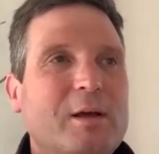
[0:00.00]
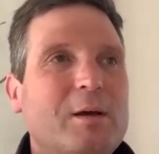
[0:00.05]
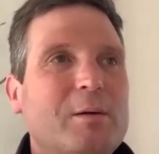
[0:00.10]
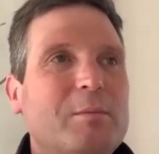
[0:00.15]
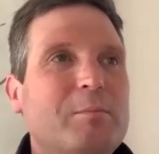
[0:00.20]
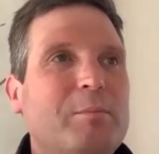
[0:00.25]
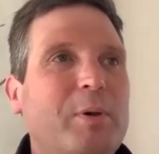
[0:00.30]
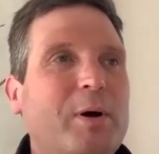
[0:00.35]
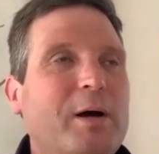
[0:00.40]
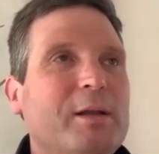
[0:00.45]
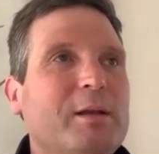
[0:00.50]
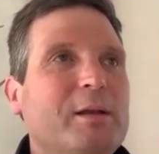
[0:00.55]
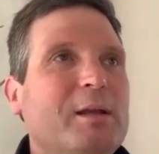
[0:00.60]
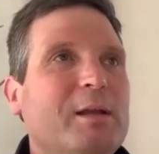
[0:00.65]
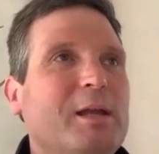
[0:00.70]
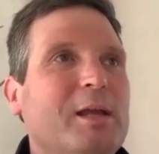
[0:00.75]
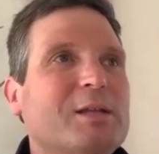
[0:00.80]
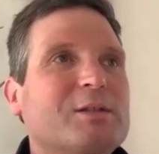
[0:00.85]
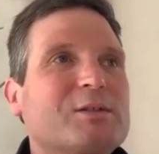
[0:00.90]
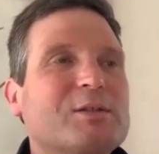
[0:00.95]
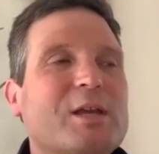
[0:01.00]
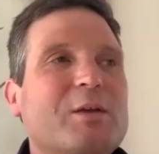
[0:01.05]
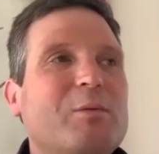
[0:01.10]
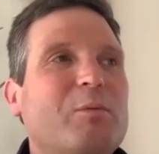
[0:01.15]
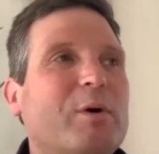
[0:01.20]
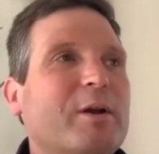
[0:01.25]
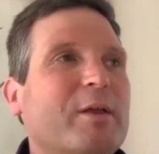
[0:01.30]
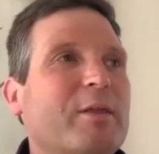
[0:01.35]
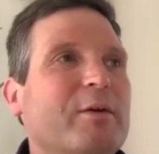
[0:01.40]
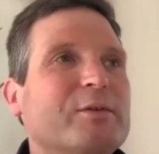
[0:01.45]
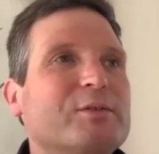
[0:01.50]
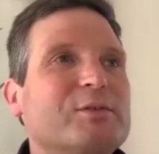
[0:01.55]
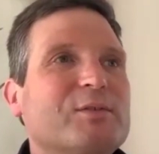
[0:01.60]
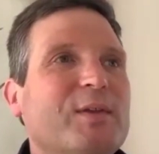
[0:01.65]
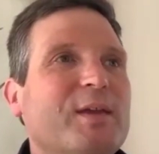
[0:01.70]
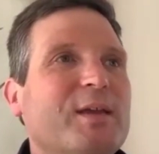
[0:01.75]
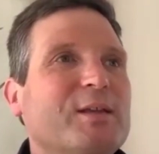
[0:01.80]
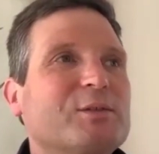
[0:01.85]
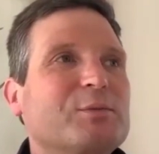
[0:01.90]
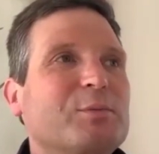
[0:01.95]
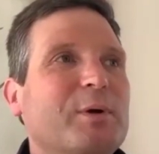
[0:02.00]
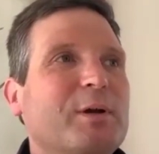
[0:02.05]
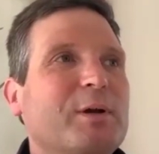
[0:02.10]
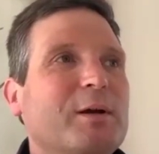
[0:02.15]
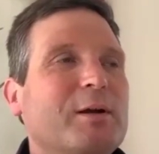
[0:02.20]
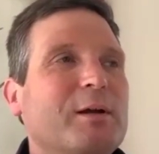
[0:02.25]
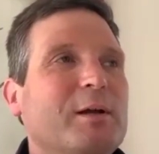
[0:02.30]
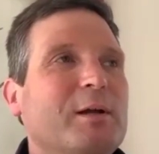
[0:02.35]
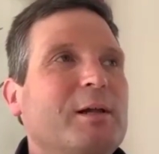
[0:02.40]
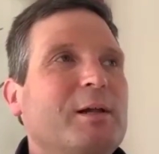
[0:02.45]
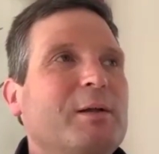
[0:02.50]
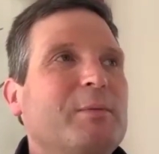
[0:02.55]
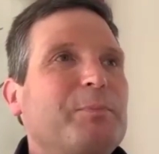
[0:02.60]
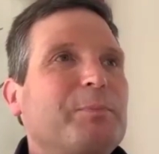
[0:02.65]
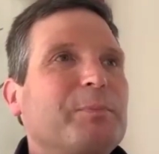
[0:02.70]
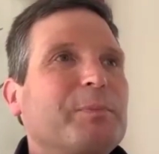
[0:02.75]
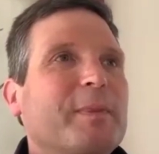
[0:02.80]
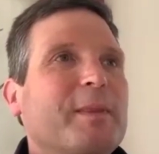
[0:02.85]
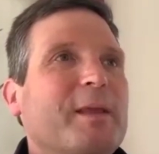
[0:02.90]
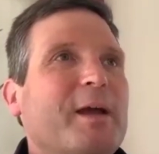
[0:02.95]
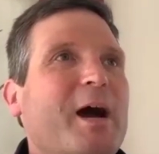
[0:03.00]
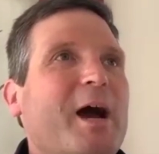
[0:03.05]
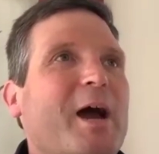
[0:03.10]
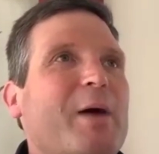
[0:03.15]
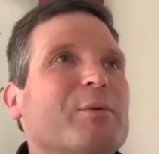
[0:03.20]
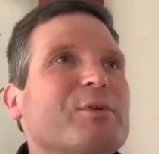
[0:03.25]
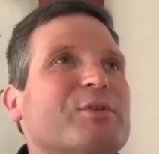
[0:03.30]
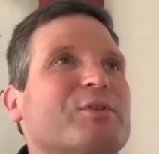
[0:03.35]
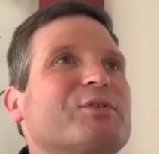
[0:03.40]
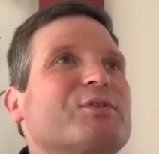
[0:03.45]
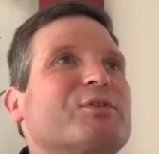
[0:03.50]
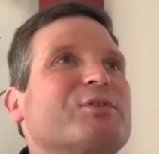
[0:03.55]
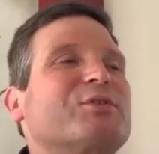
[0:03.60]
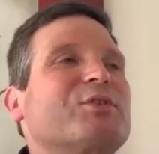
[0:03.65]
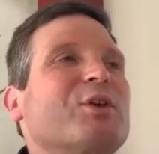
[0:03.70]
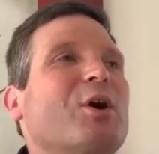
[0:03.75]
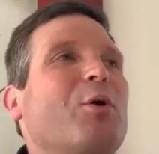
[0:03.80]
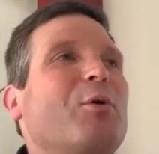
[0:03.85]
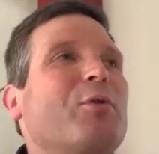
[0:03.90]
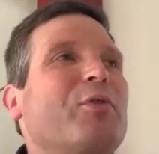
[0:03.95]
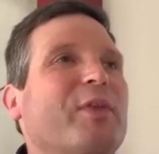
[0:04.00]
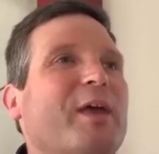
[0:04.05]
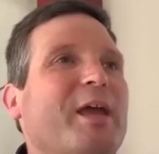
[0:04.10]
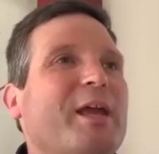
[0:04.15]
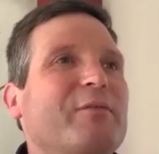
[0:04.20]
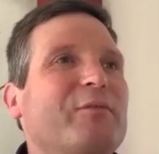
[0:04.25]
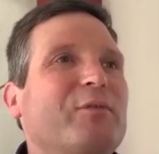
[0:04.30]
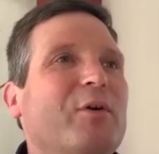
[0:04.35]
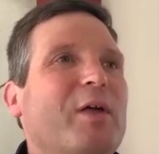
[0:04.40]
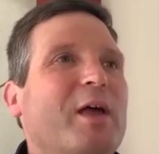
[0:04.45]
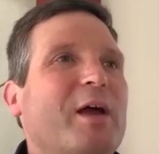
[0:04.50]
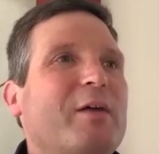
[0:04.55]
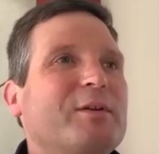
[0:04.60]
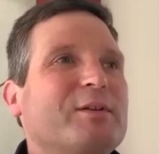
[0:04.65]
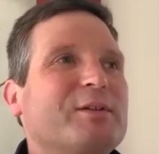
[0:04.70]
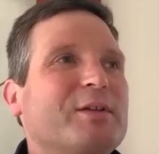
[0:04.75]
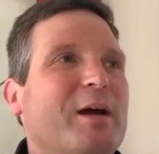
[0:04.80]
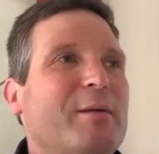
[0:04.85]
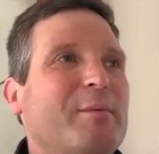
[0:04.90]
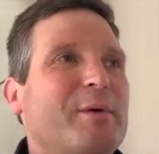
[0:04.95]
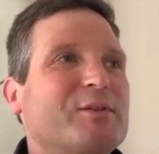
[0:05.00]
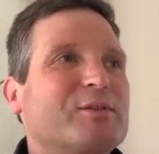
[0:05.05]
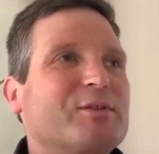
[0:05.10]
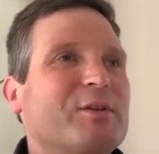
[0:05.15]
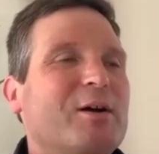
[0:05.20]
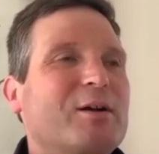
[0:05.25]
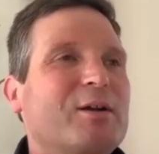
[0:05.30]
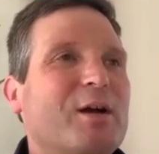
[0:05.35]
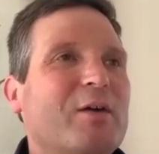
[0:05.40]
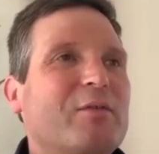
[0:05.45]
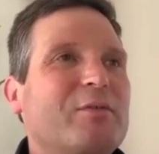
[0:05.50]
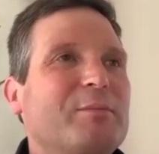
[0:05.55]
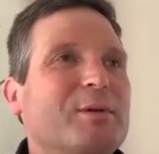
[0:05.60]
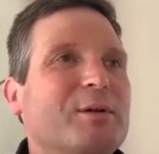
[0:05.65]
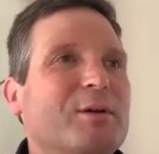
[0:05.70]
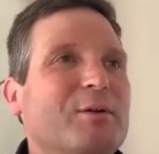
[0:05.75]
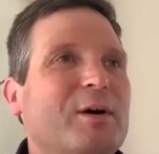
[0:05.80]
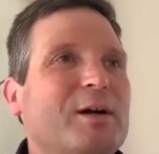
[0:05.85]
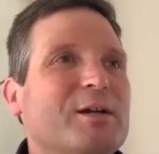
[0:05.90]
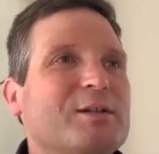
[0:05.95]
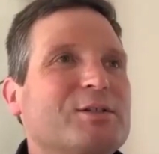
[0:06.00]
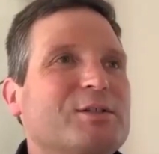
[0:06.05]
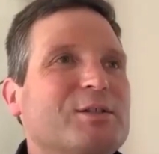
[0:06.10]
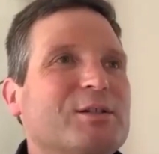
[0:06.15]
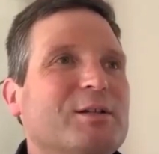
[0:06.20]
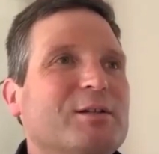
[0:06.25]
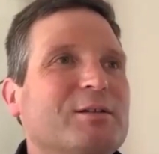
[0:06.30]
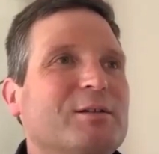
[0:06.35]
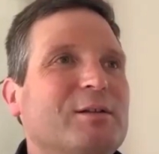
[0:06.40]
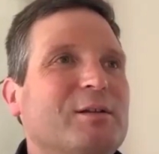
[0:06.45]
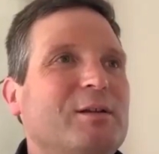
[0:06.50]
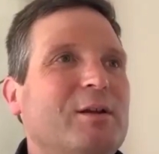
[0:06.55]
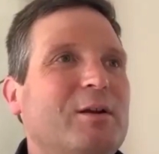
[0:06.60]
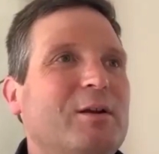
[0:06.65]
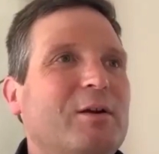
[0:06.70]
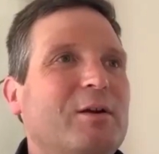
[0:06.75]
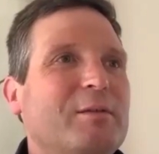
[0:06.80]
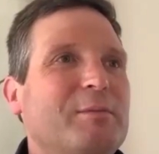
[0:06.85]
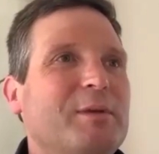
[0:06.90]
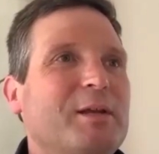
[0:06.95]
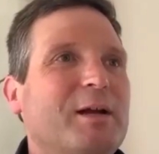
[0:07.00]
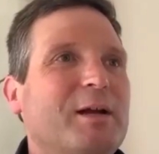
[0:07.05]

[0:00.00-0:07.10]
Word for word: But it's like one of those things where I was so thankful every time I saw a government question, you know what I mean,